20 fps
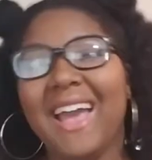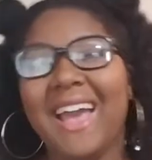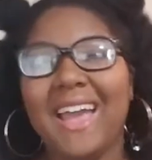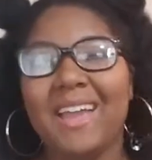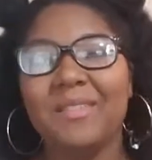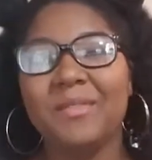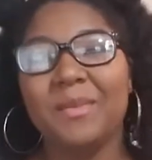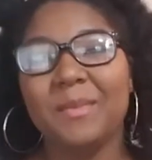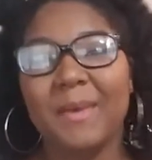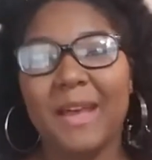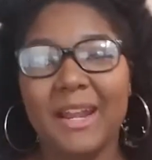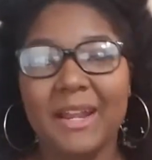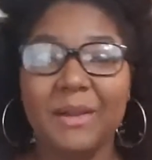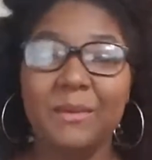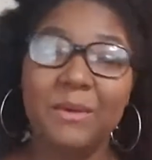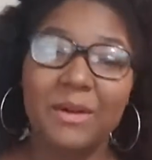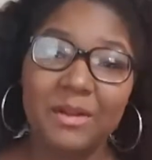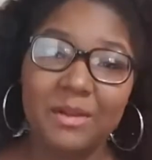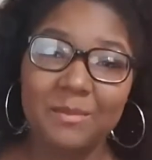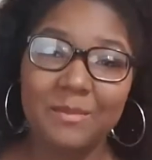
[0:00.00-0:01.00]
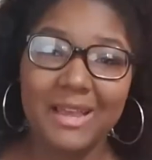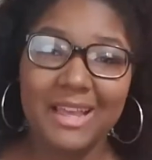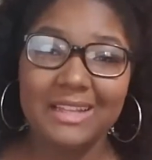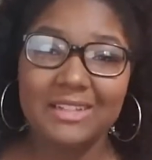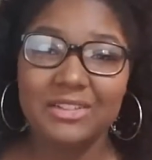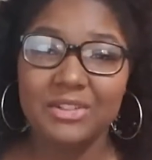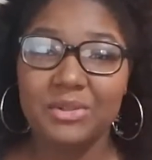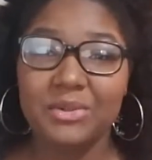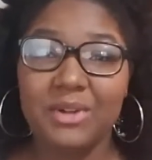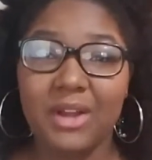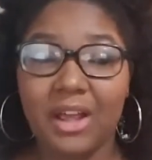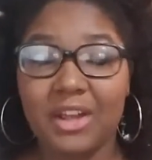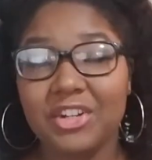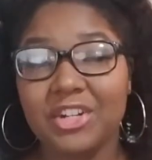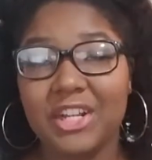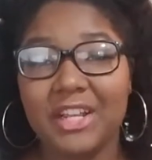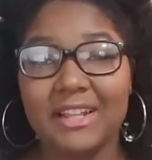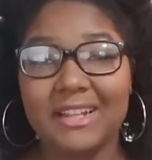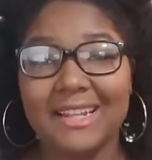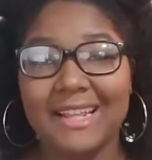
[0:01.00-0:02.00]
Hi everybody, welcome back to
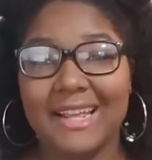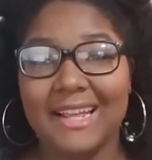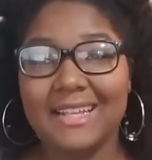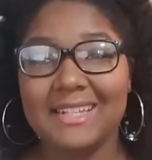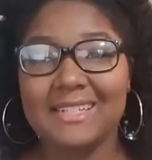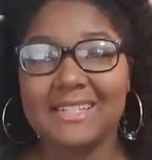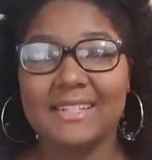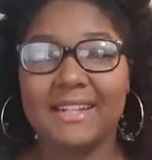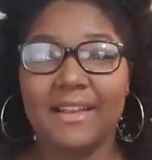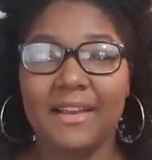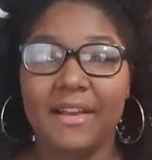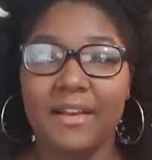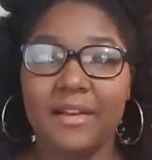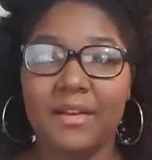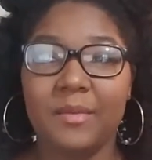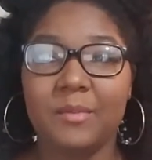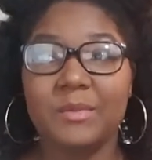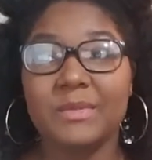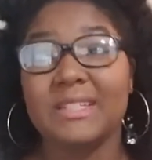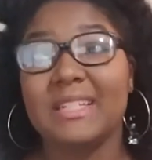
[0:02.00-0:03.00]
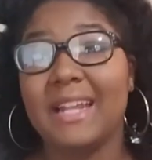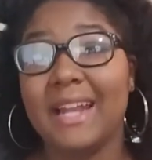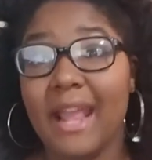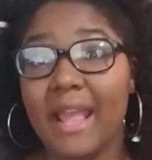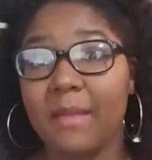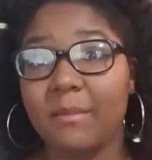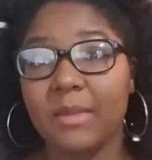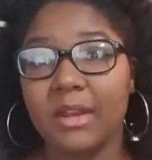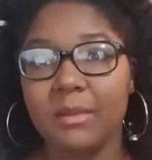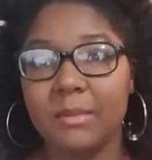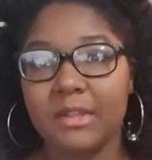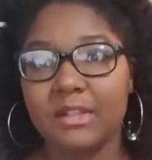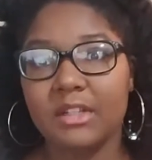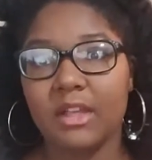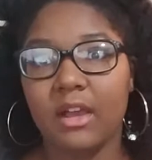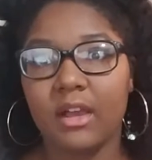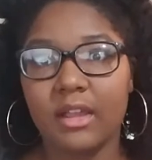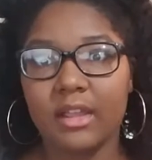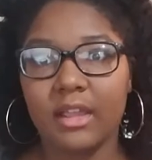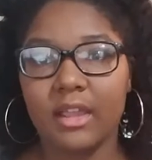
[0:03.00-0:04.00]
Naja LS. Today I'm going to be
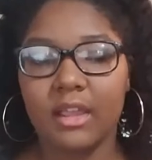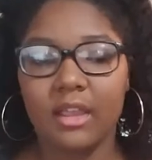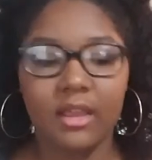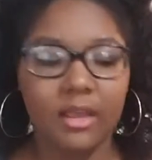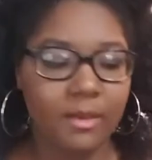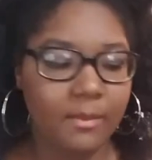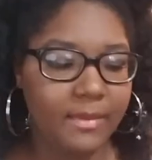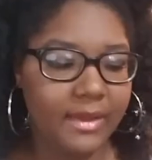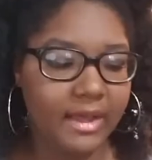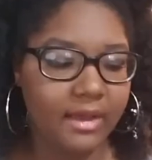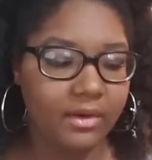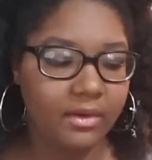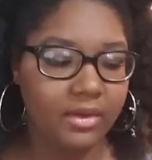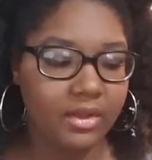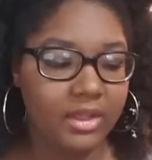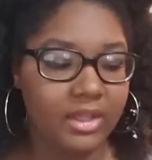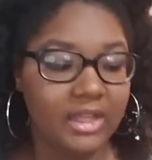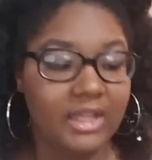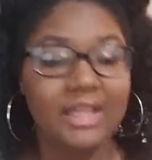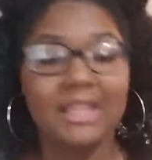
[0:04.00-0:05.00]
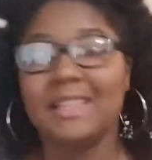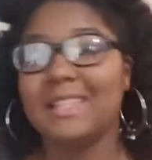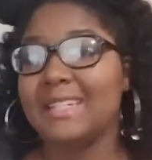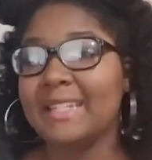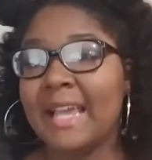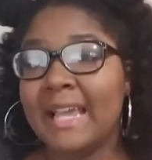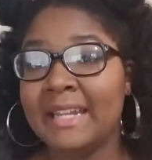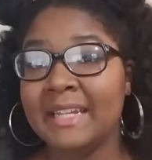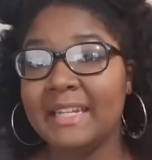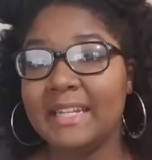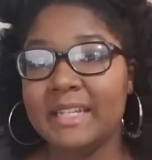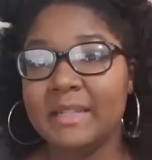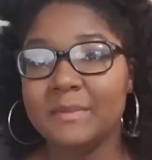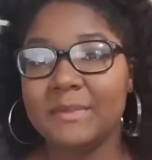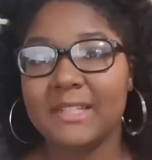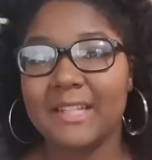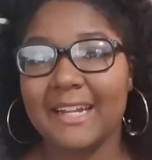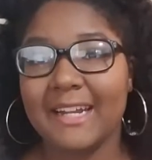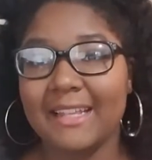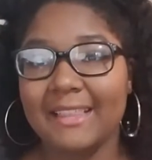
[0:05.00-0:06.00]
talking about the 10
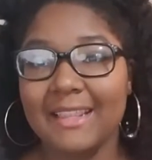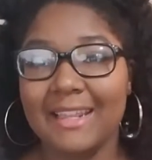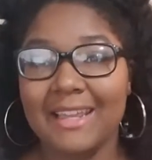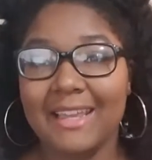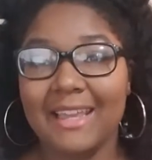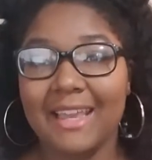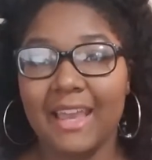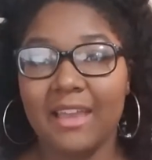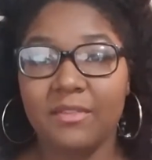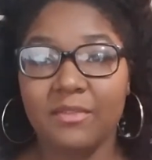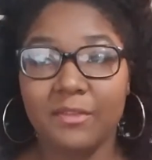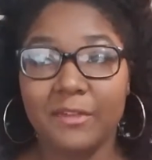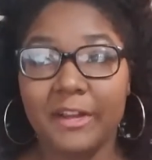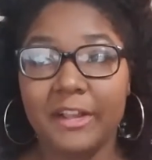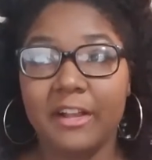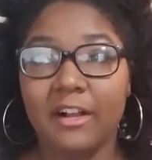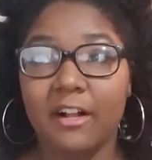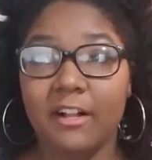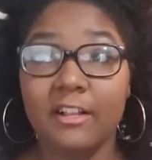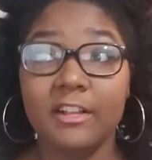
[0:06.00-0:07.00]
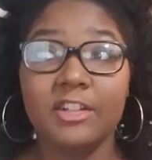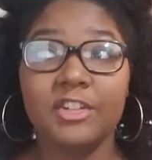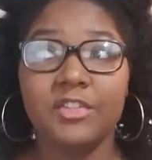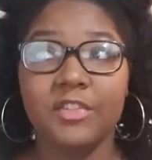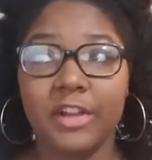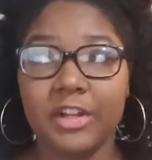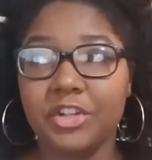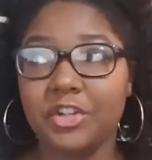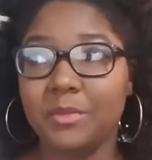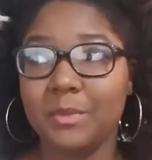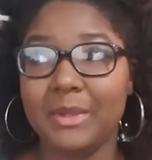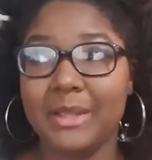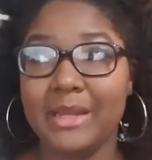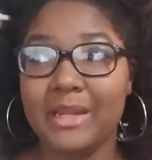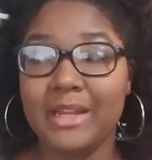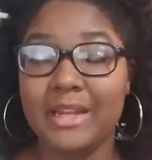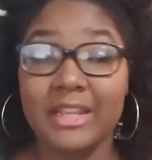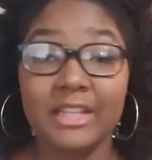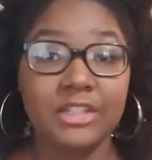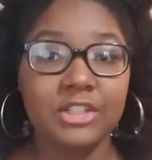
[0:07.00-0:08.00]
tips that I think every college
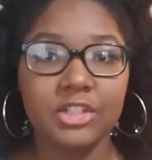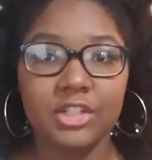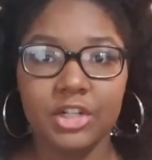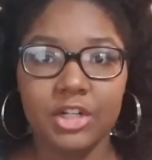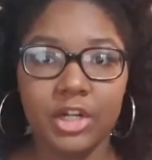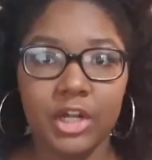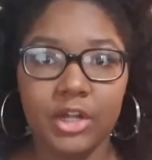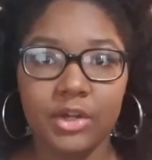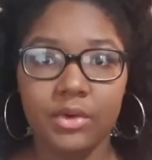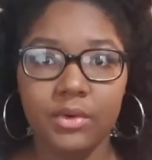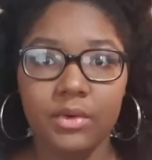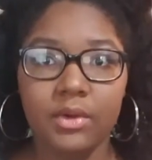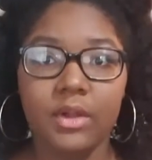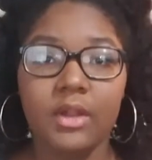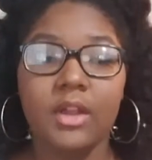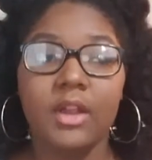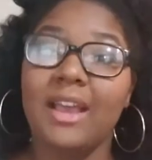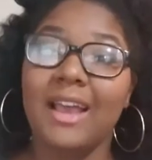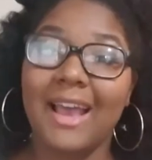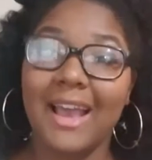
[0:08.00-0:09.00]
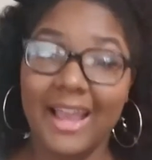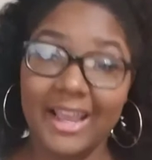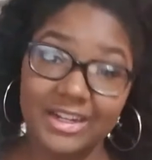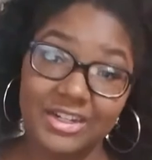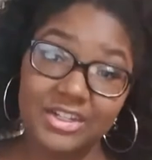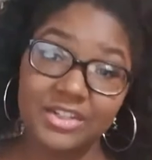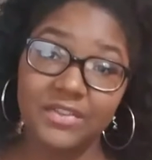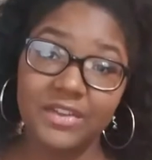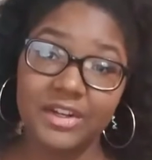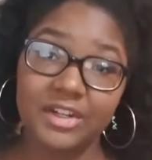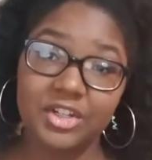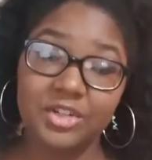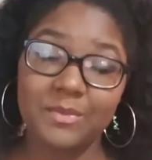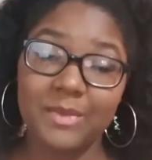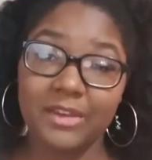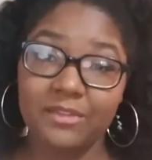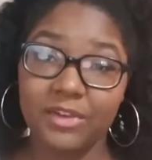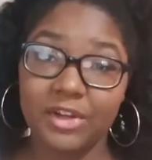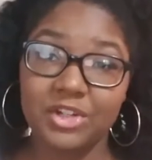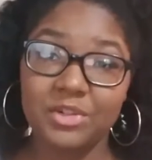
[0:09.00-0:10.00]
freshman needs to know. I just finished
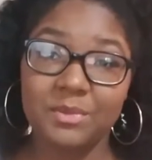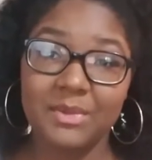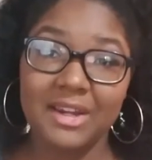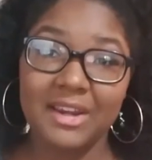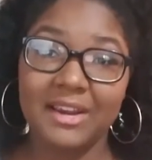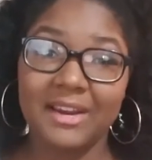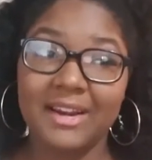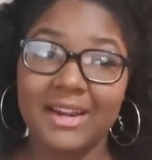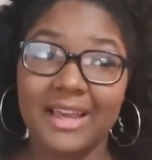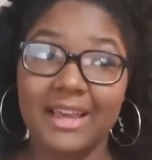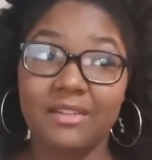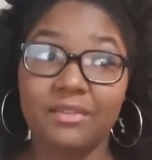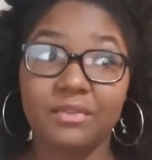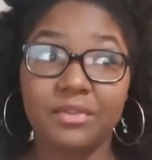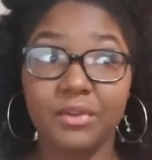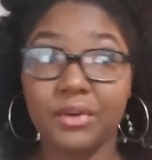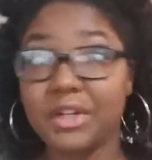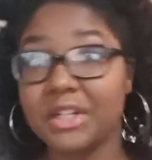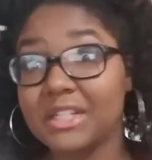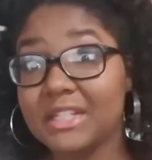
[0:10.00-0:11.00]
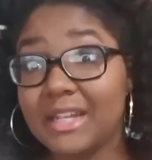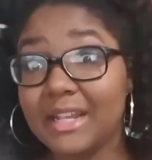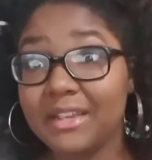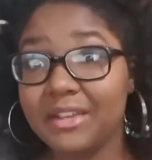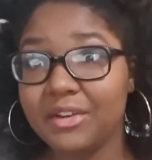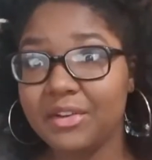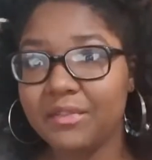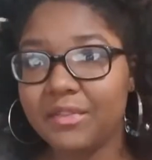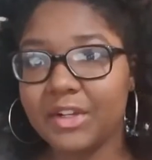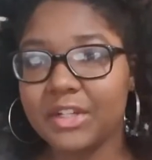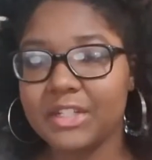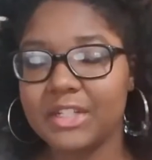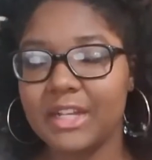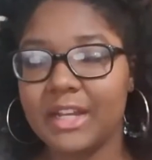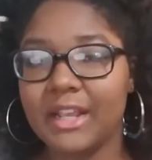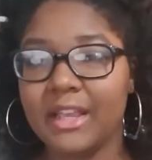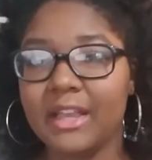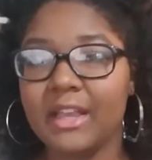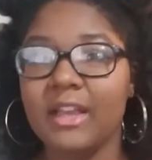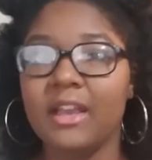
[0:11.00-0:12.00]
my freshman year at Florida State
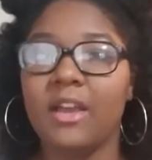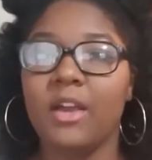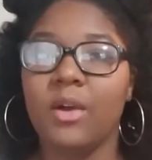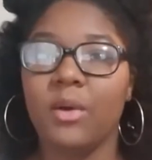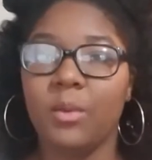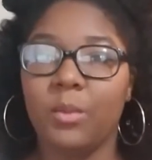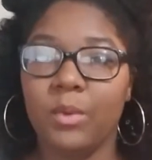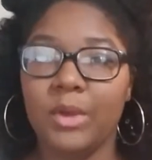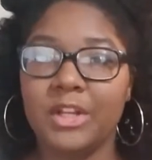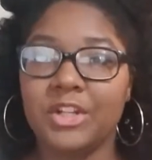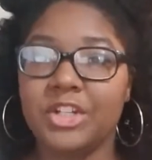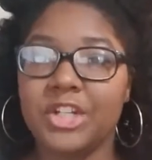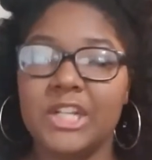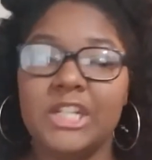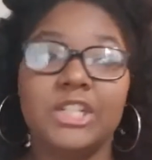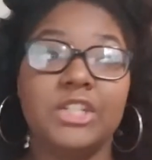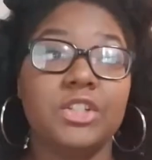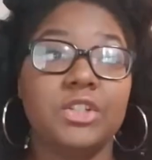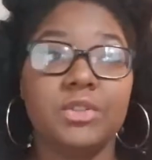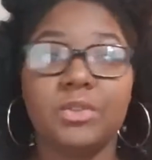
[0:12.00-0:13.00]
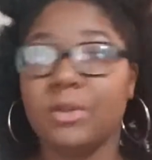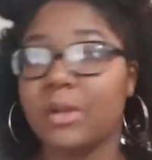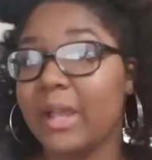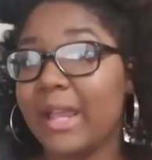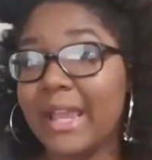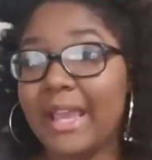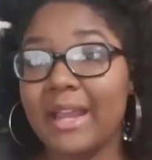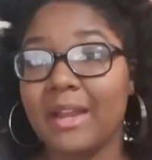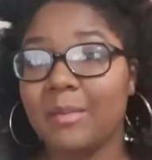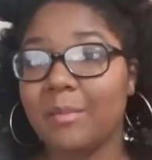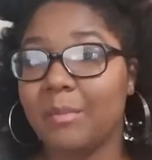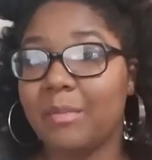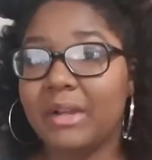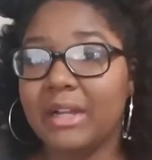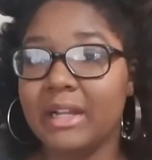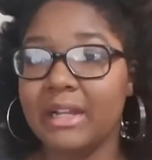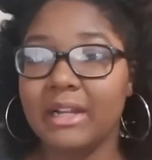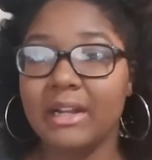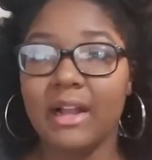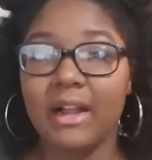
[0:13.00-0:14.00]
University, which is great,
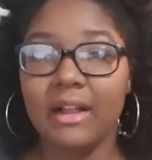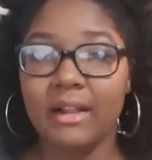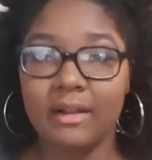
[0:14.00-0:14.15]
but